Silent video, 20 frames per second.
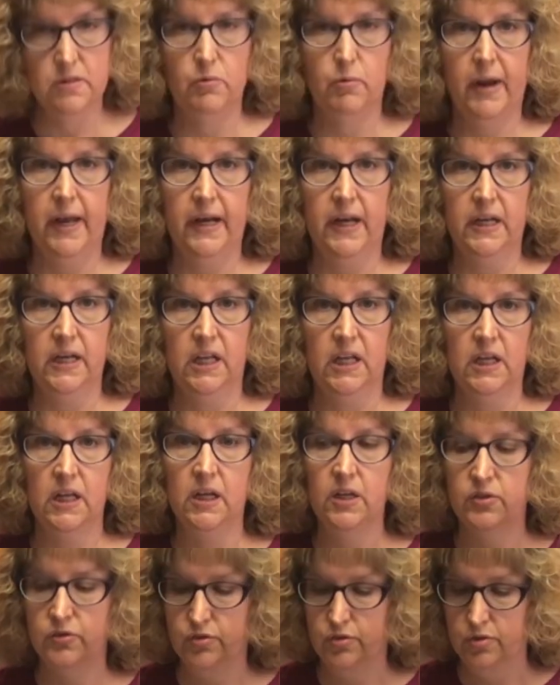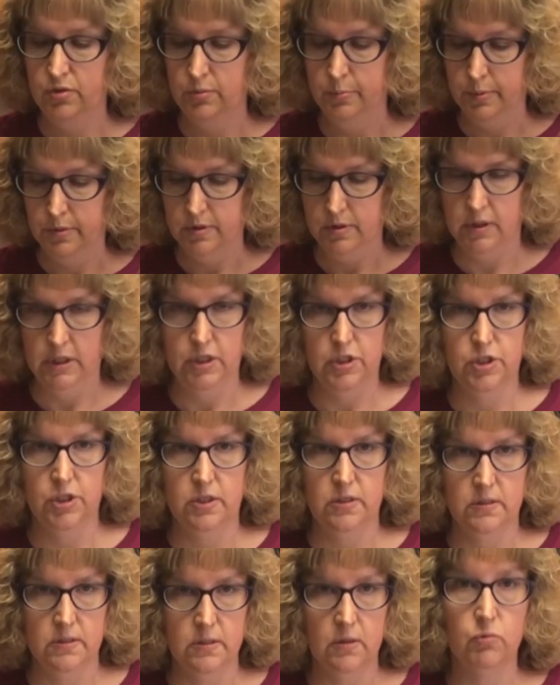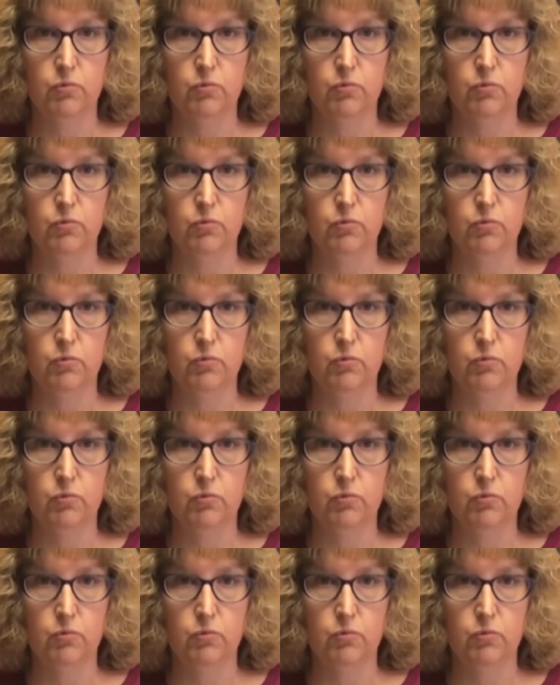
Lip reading: is a red onion, super delicious,